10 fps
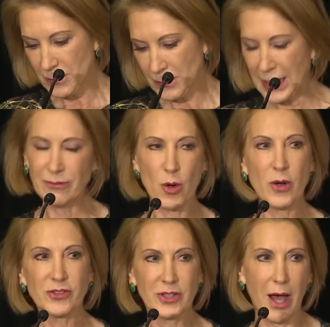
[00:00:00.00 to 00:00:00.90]
And of
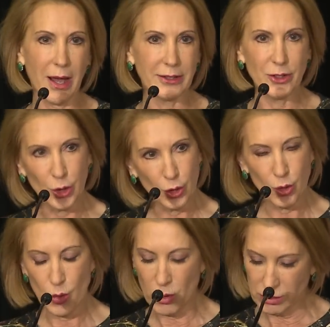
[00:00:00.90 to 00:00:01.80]
course God
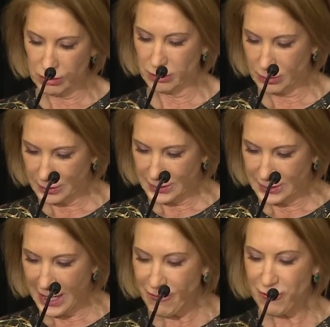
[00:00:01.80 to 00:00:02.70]
knew
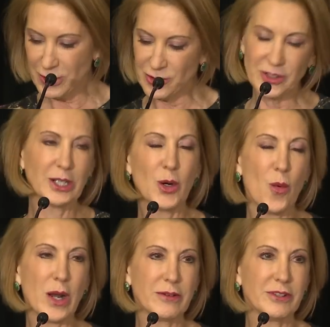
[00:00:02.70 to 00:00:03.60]
every single
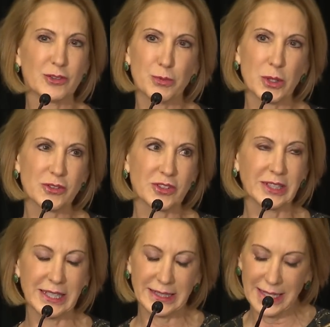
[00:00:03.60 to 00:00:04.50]
one of us
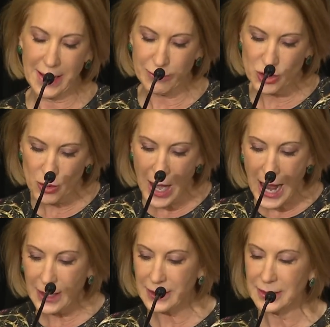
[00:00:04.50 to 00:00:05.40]
personally and kept
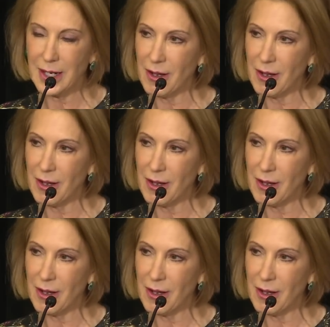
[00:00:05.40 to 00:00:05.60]
track